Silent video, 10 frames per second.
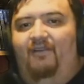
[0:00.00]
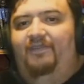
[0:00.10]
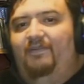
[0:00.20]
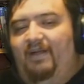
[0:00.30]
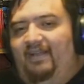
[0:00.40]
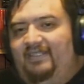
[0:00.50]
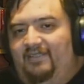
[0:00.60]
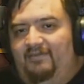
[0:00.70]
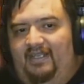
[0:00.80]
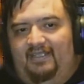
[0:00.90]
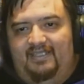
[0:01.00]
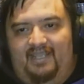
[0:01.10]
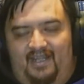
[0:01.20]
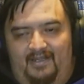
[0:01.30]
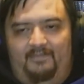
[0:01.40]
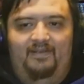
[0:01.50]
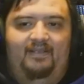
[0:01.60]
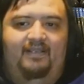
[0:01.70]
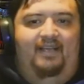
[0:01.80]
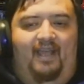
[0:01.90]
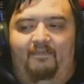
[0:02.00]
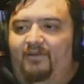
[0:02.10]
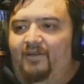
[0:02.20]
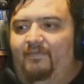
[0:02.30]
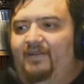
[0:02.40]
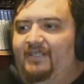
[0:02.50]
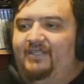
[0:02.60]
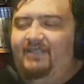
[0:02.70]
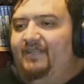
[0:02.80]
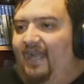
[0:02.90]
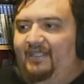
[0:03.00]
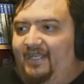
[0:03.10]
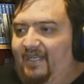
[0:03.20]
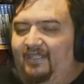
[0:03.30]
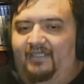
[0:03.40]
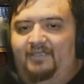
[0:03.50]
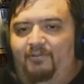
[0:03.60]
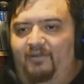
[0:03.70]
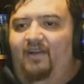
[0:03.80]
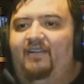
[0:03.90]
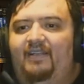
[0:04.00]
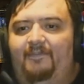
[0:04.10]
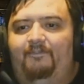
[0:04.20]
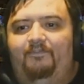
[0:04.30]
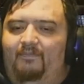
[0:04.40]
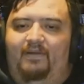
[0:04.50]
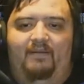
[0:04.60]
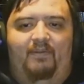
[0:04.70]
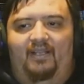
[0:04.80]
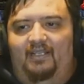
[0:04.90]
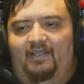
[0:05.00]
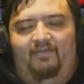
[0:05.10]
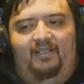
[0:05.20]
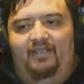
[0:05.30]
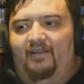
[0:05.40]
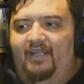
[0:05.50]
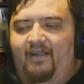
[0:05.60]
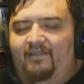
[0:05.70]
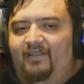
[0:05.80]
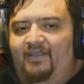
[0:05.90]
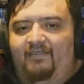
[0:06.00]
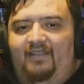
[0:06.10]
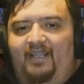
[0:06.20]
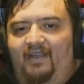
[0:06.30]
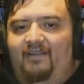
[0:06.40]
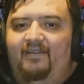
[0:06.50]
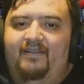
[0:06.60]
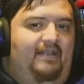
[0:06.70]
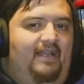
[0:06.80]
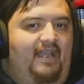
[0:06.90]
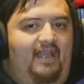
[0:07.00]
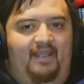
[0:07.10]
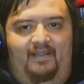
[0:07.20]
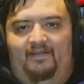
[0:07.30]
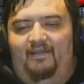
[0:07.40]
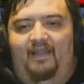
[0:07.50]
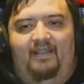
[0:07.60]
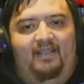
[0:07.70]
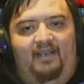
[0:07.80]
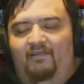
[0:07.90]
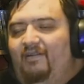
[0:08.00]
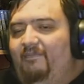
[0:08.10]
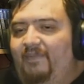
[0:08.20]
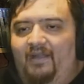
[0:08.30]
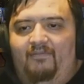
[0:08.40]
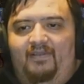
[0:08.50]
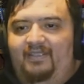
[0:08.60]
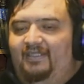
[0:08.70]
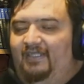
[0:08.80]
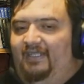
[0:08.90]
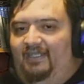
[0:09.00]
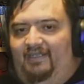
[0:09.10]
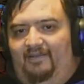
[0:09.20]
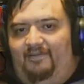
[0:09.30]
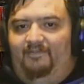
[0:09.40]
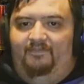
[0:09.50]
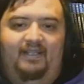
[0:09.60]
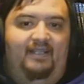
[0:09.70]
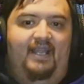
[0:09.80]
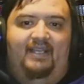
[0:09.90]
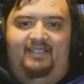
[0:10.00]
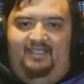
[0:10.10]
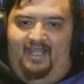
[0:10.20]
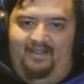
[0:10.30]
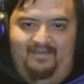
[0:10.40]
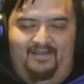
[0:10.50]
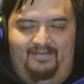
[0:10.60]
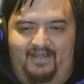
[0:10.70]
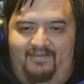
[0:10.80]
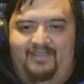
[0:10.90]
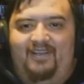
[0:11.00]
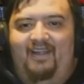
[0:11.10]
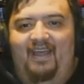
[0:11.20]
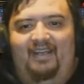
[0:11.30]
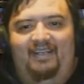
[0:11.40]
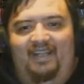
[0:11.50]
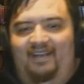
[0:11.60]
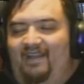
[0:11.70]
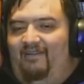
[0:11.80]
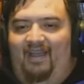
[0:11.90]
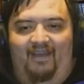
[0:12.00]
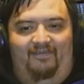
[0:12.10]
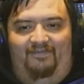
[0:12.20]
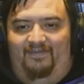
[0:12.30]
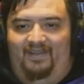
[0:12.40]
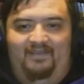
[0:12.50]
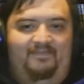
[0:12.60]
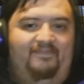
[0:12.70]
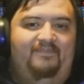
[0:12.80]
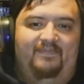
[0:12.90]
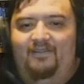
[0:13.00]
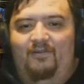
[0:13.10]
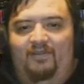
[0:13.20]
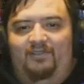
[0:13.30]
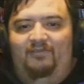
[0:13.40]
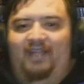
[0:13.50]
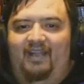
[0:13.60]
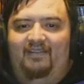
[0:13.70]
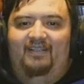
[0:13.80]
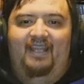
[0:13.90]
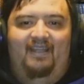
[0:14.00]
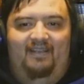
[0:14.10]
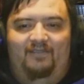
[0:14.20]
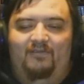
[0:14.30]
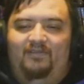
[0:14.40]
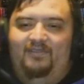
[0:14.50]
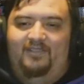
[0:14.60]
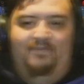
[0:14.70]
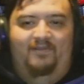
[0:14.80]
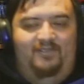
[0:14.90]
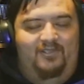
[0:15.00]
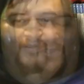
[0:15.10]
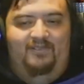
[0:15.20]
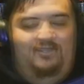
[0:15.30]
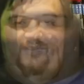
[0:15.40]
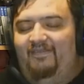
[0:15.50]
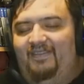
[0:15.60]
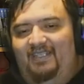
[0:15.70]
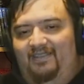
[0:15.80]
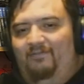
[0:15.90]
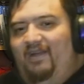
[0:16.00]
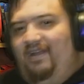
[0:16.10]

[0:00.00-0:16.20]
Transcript: how I feel about SOD at this time. I am pretty much at the end at this point on it, but I'll probably level here a character here and there. And and then I'll come back once the next set of levels are added and I'll have fun going through that again and going through some old zones that I haven't seen in a